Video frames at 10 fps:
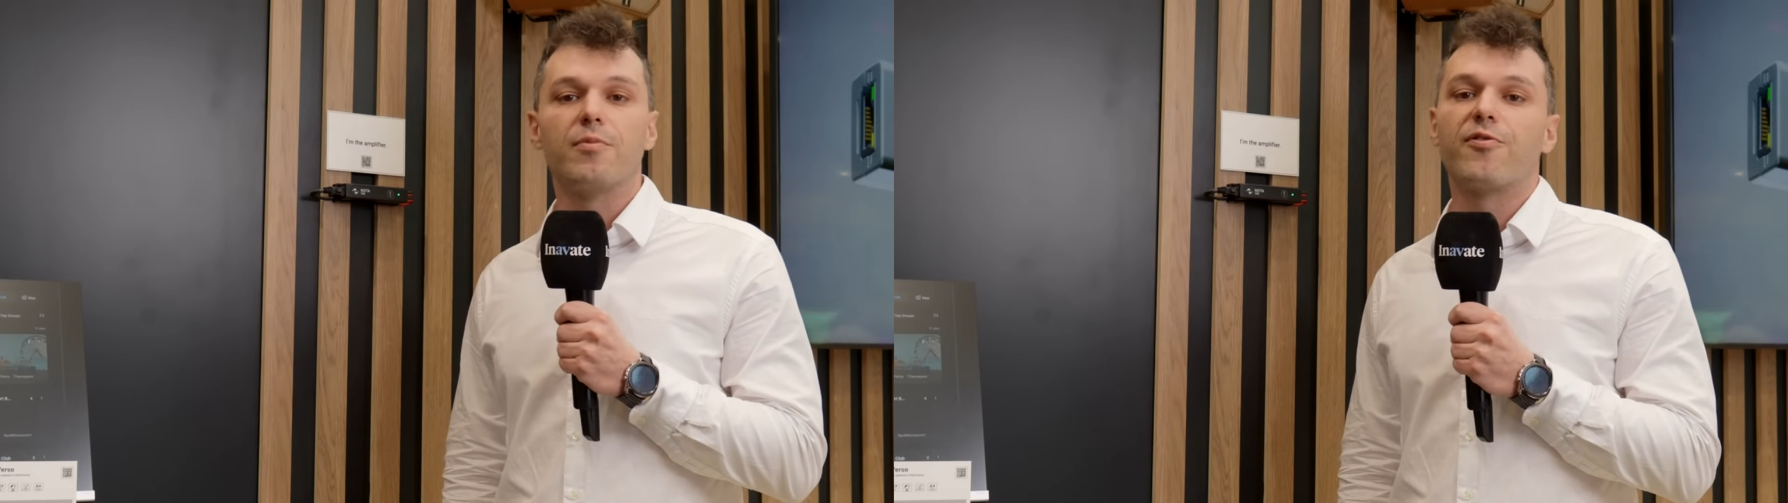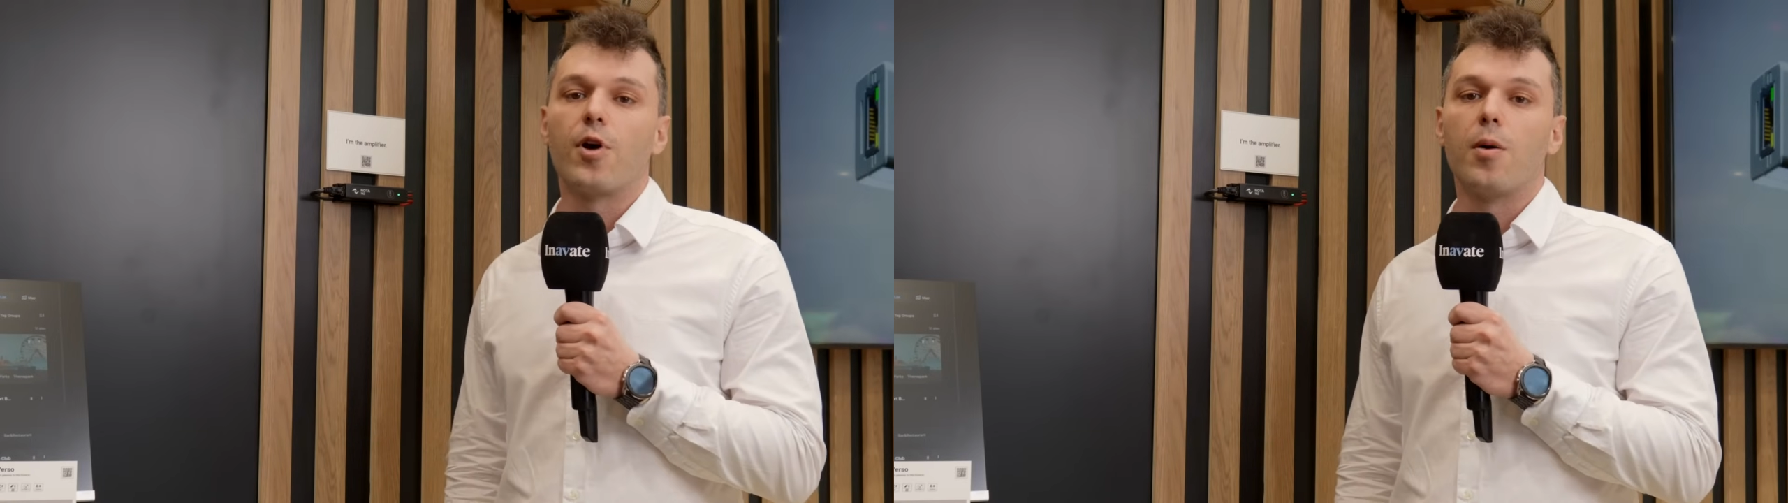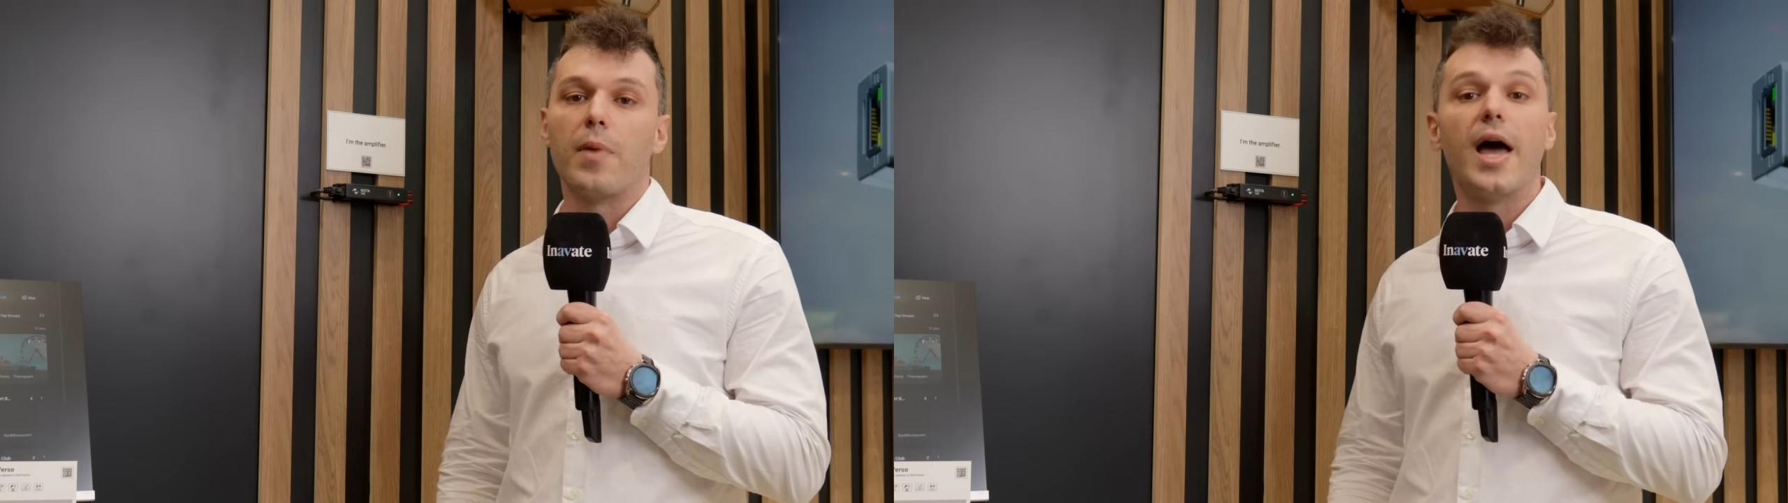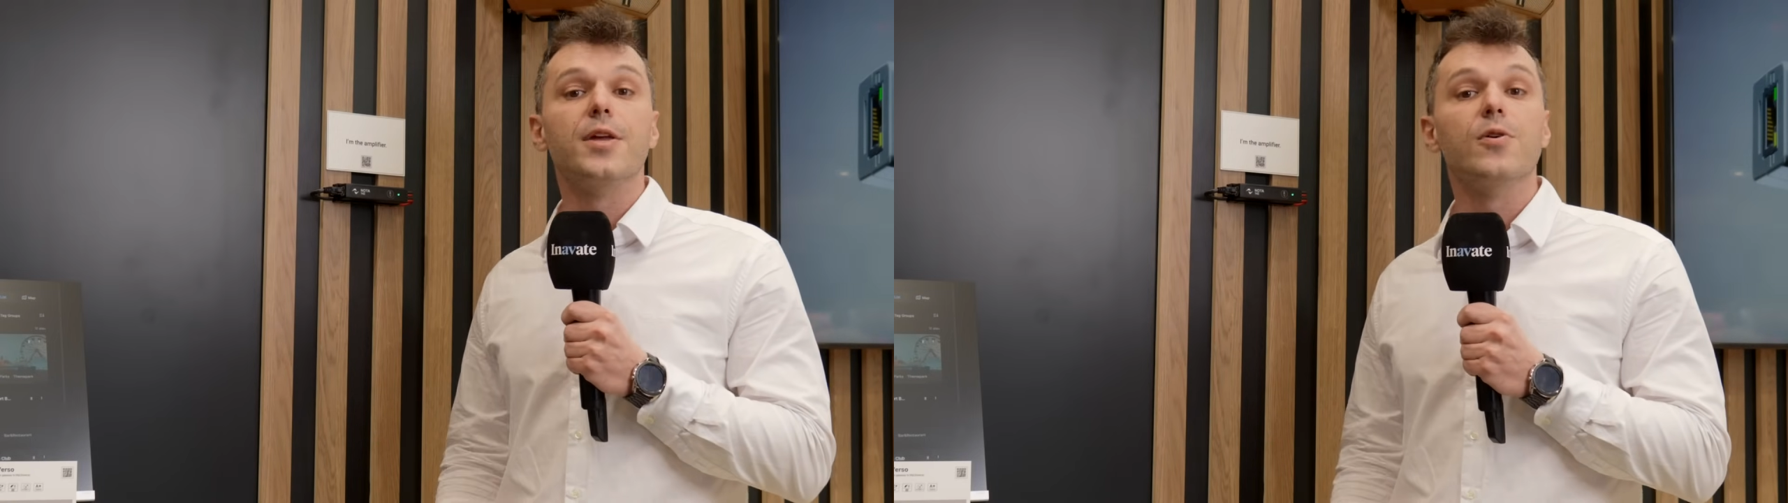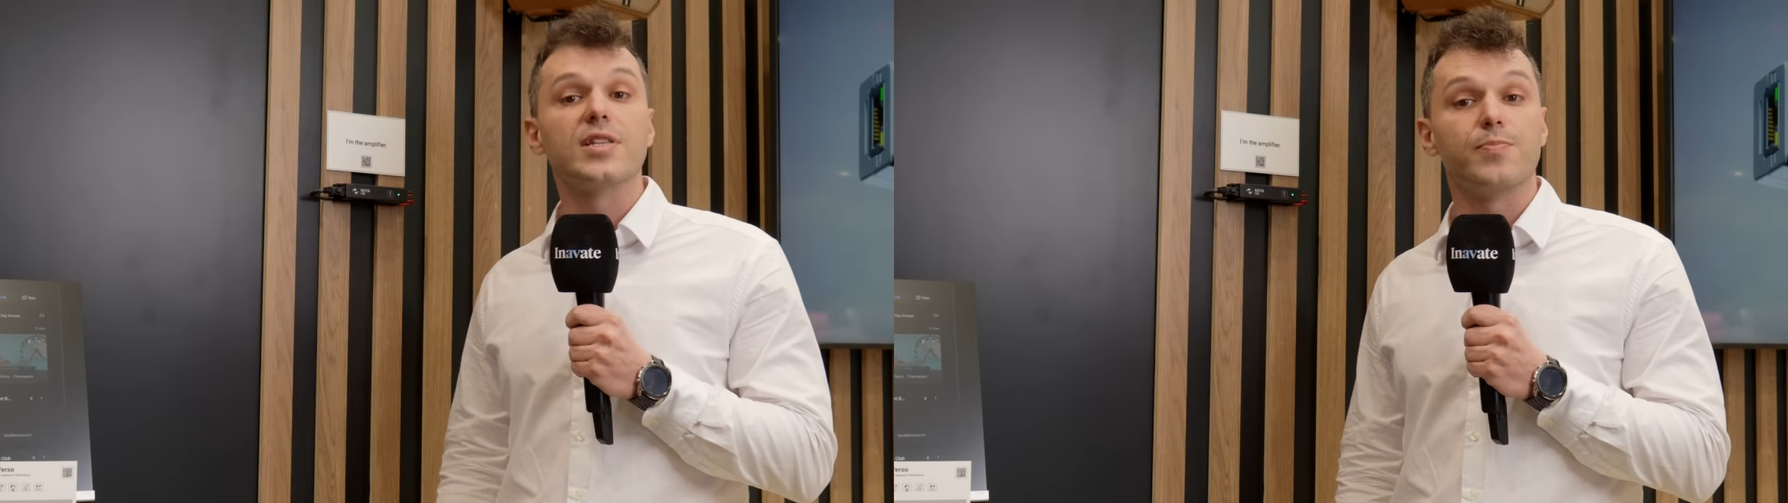from a
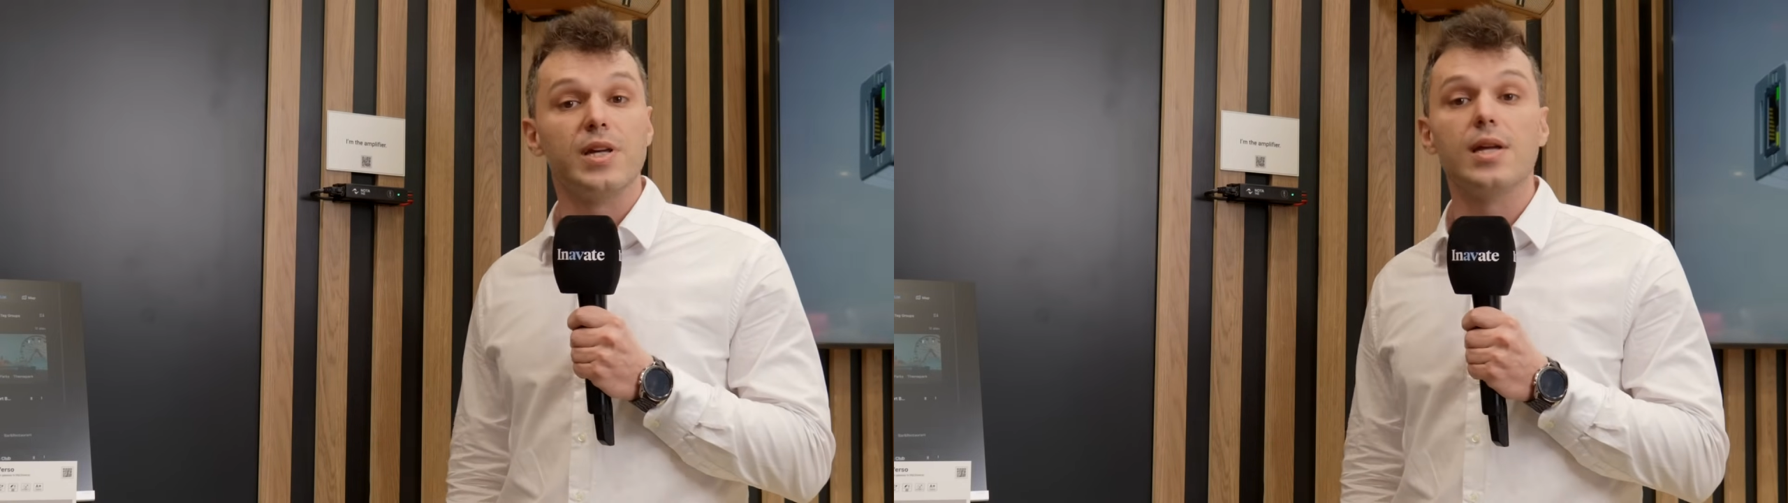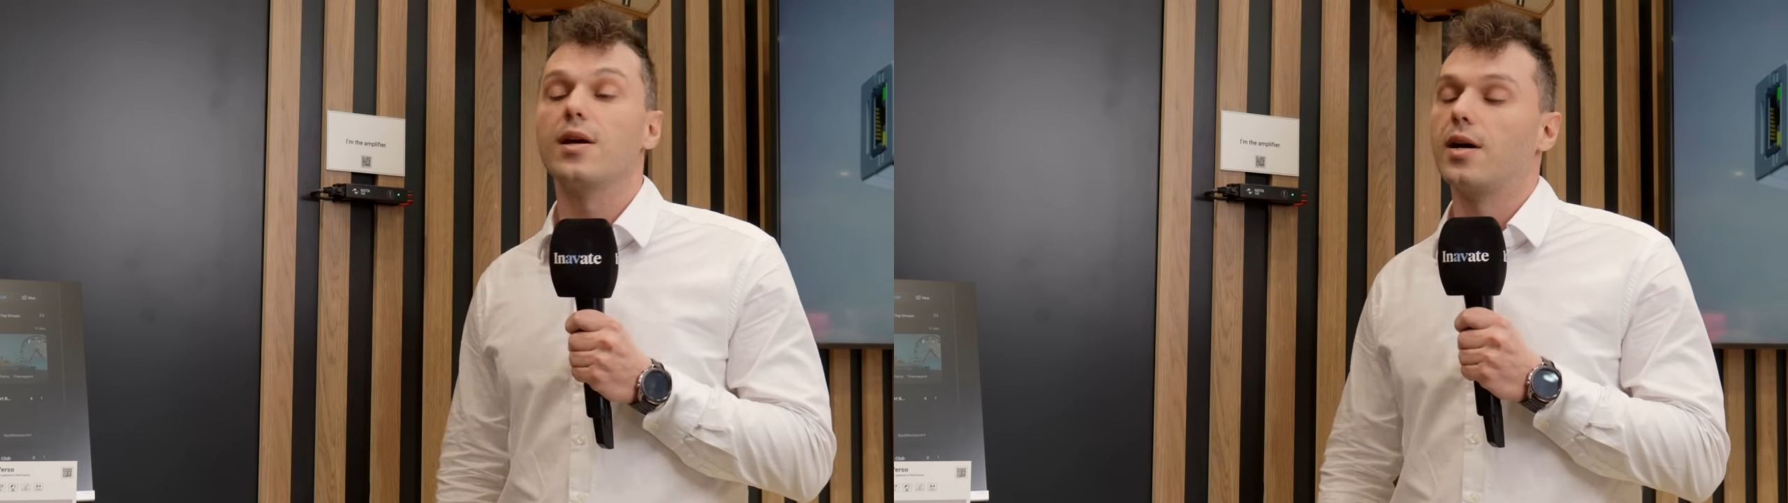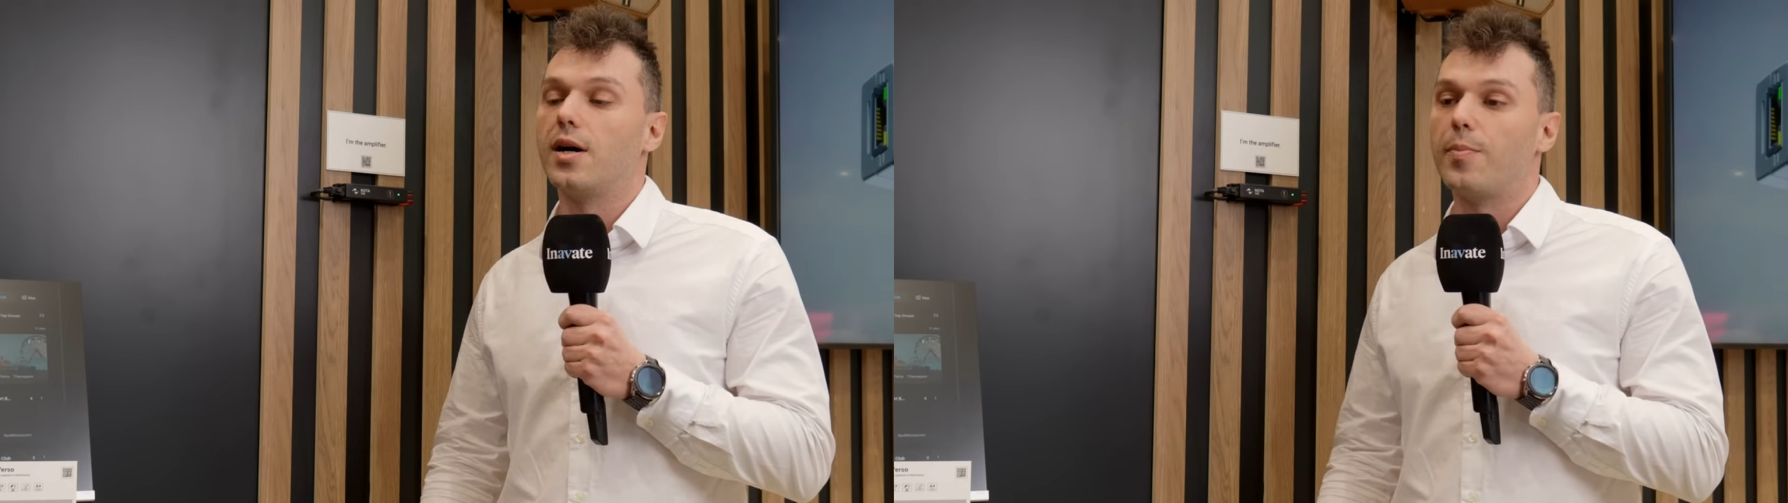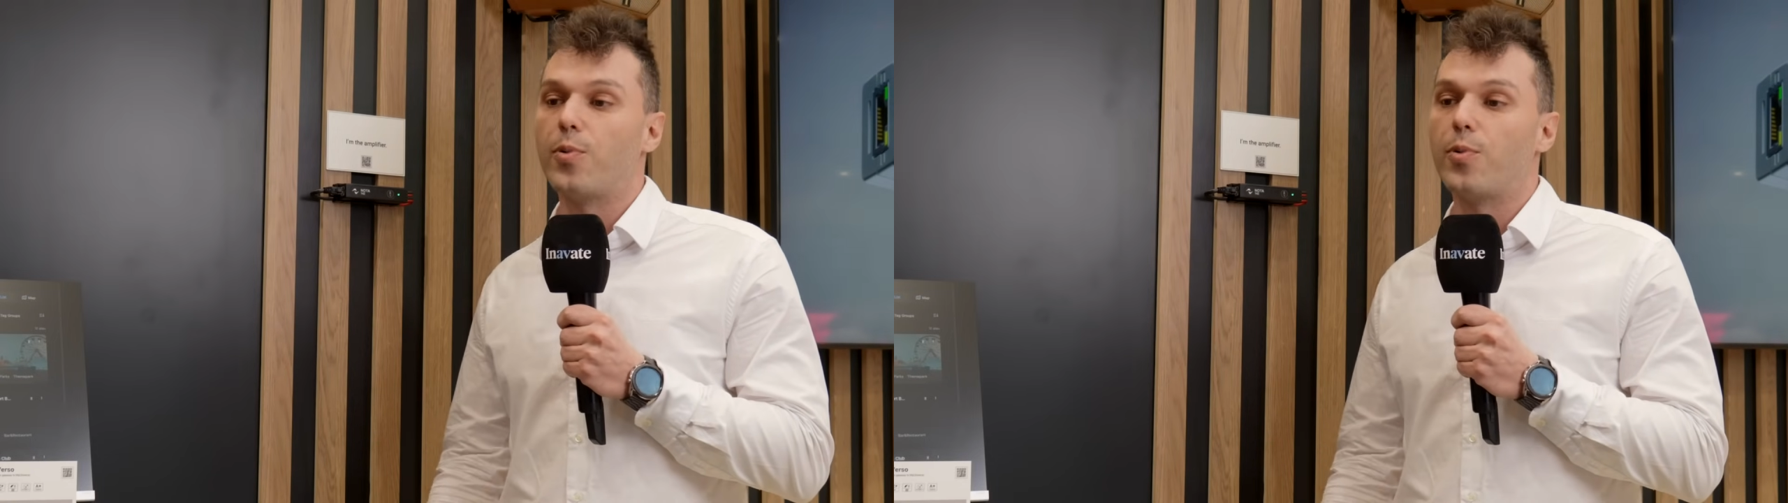USB uh,